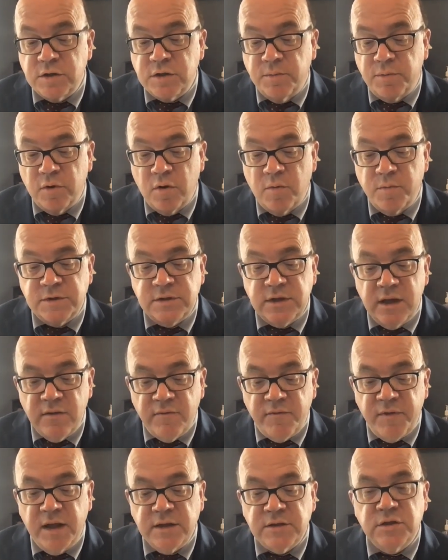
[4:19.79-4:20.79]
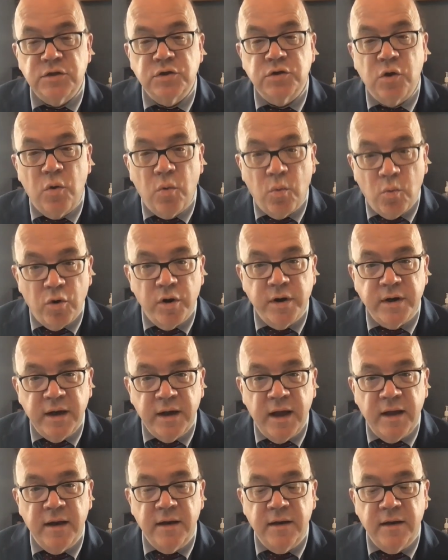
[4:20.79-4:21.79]
diplomacy advances
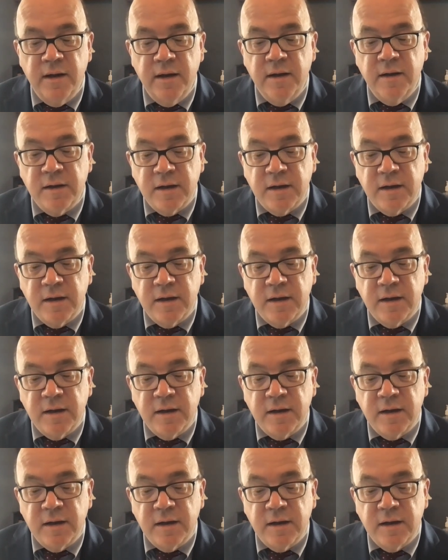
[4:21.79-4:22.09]
coordinated,